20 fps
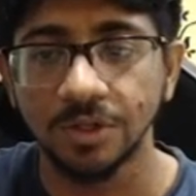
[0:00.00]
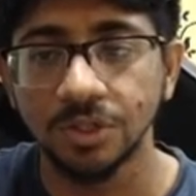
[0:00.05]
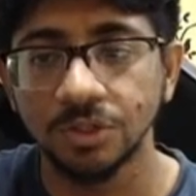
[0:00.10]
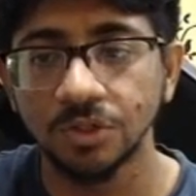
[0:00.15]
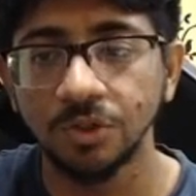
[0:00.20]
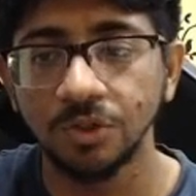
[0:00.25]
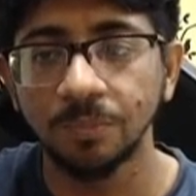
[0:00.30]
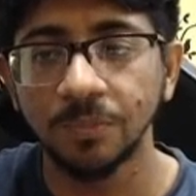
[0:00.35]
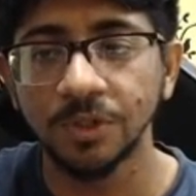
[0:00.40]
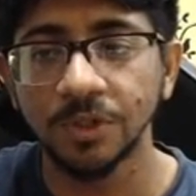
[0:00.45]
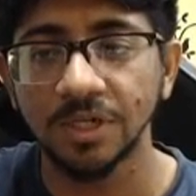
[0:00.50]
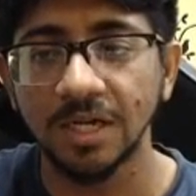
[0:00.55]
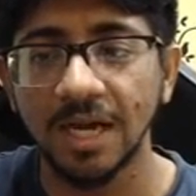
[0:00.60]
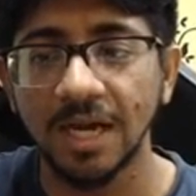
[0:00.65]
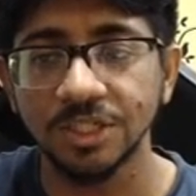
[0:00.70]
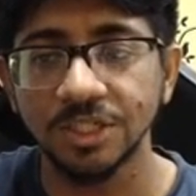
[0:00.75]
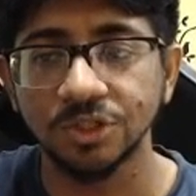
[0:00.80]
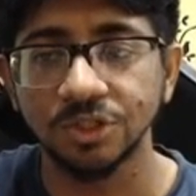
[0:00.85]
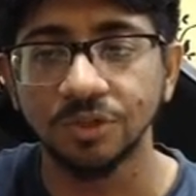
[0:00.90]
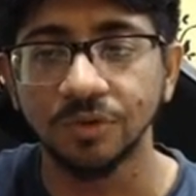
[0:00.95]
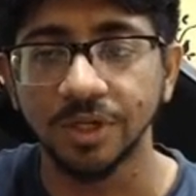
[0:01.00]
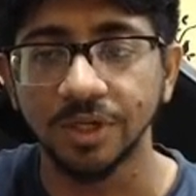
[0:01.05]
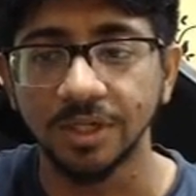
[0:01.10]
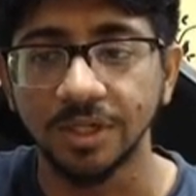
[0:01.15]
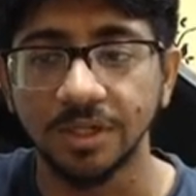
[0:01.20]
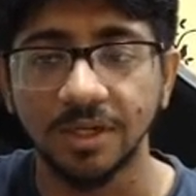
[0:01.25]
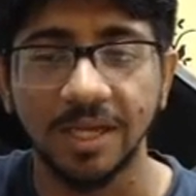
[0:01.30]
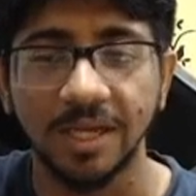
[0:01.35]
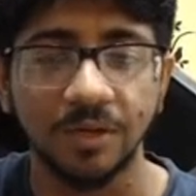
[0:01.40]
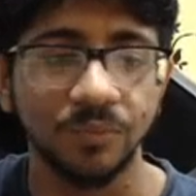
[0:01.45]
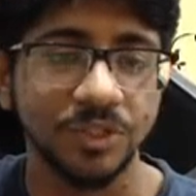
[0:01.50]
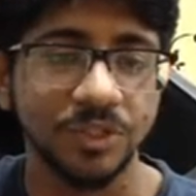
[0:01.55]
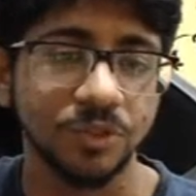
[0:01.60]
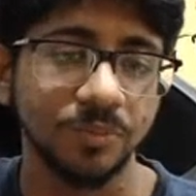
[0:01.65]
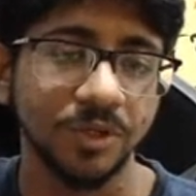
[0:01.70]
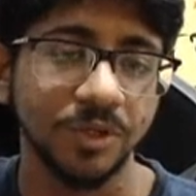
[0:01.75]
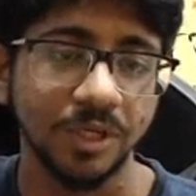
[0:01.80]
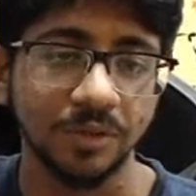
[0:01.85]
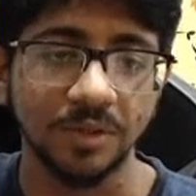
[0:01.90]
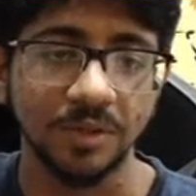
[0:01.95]
So you put last over here, like which
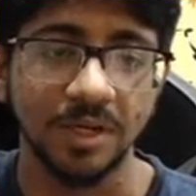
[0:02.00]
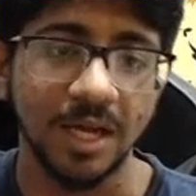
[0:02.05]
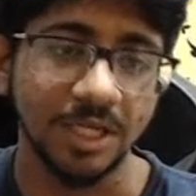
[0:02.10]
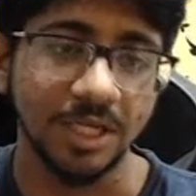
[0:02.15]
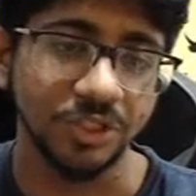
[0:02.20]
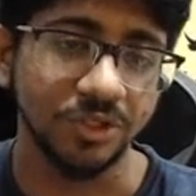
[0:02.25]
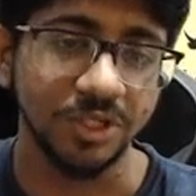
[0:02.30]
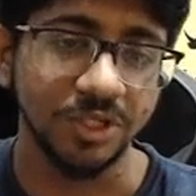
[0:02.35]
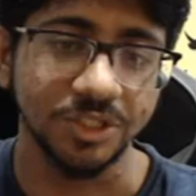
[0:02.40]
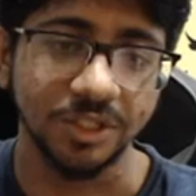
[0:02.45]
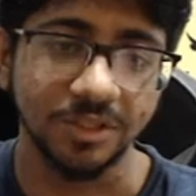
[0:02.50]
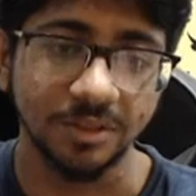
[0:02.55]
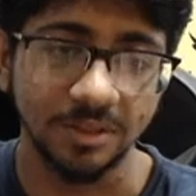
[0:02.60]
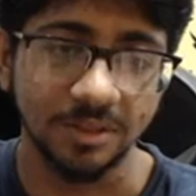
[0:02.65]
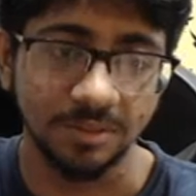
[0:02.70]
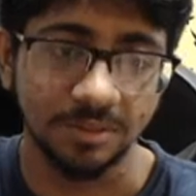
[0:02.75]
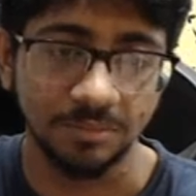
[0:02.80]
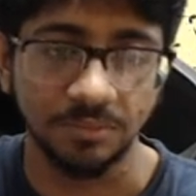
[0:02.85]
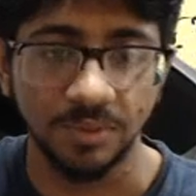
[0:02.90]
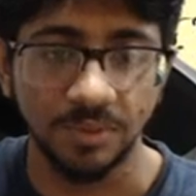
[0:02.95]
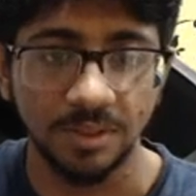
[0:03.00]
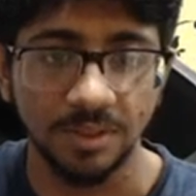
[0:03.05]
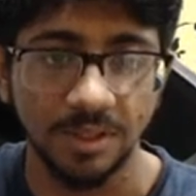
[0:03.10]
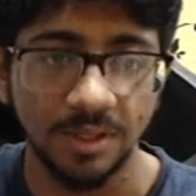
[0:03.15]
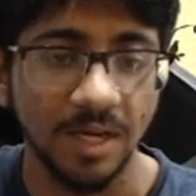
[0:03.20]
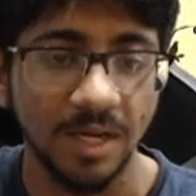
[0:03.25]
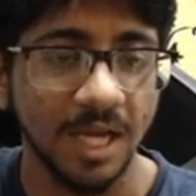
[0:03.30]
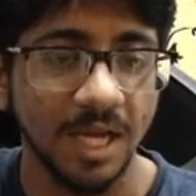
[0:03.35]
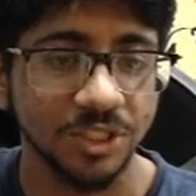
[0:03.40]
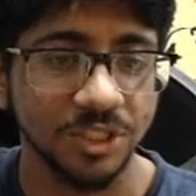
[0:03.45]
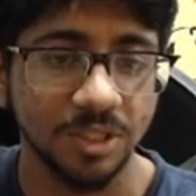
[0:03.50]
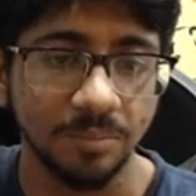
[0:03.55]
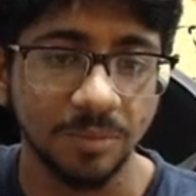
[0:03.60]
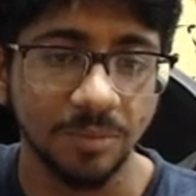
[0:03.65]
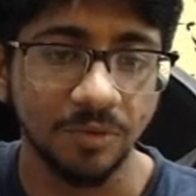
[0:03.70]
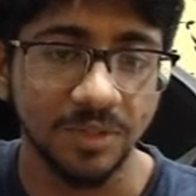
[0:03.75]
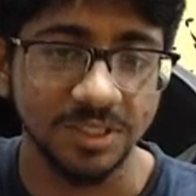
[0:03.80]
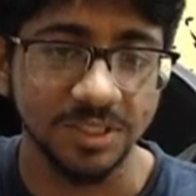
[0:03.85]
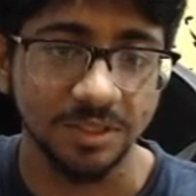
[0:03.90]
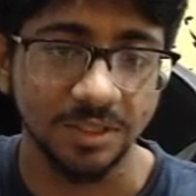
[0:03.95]
particular last
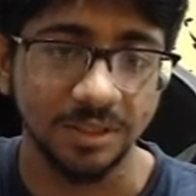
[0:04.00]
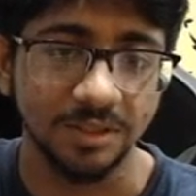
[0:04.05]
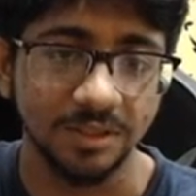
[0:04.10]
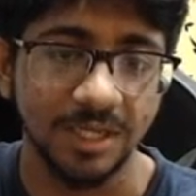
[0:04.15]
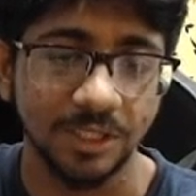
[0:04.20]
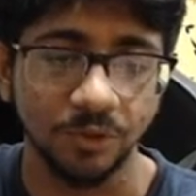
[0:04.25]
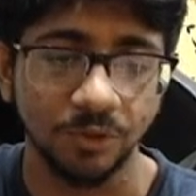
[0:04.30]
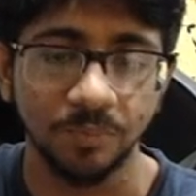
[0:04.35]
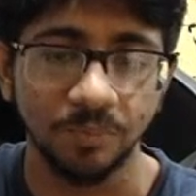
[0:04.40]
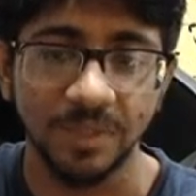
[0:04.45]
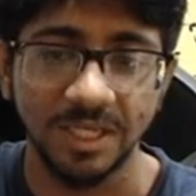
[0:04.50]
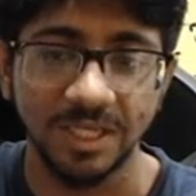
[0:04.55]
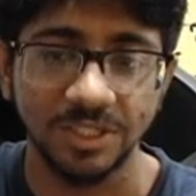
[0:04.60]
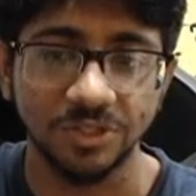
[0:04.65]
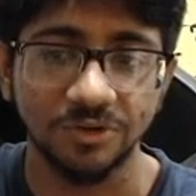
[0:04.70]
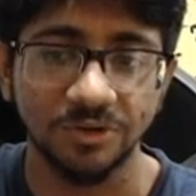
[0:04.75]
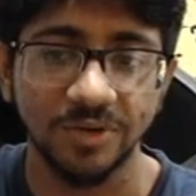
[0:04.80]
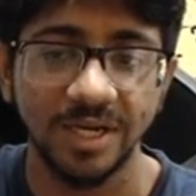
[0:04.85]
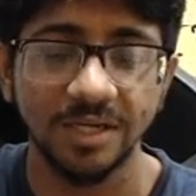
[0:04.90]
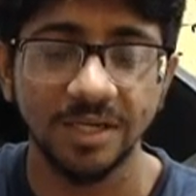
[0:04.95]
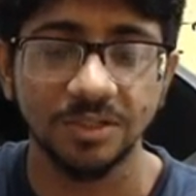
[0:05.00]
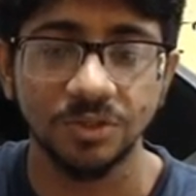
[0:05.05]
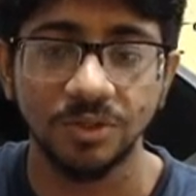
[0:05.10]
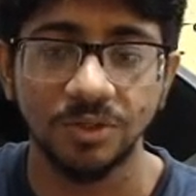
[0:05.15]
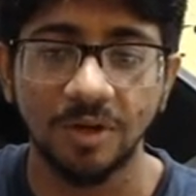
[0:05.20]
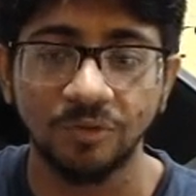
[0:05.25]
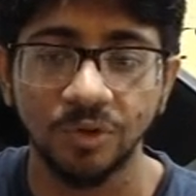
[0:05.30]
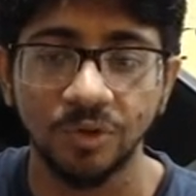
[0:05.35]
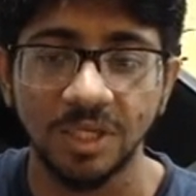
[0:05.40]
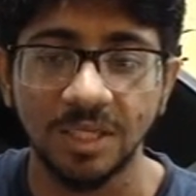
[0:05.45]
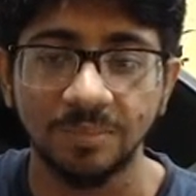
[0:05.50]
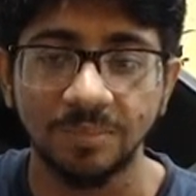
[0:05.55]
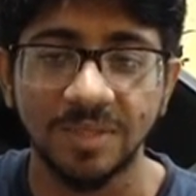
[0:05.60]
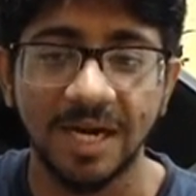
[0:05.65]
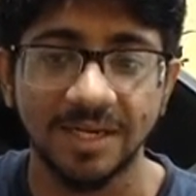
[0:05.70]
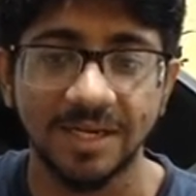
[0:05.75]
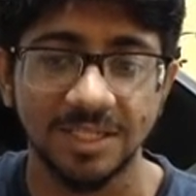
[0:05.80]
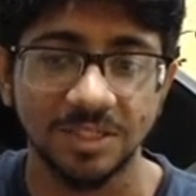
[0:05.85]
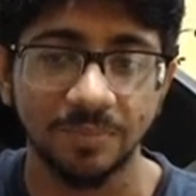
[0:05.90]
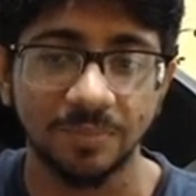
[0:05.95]
number was there that you placed, right? So you have to keep
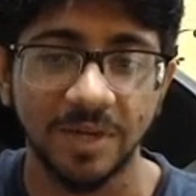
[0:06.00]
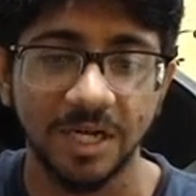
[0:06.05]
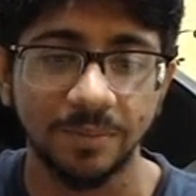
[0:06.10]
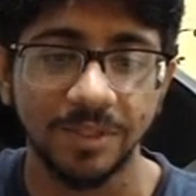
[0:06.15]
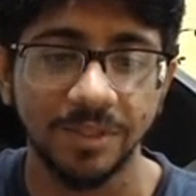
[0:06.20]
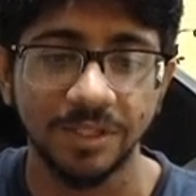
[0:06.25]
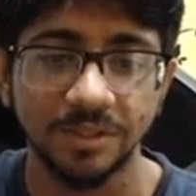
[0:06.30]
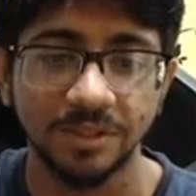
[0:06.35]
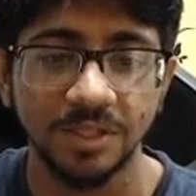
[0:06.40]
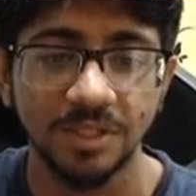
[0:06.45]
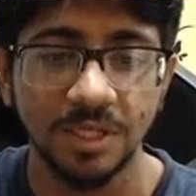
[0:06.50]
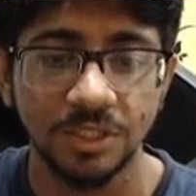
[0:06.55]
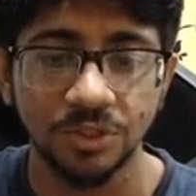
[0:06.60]
that as a parameter.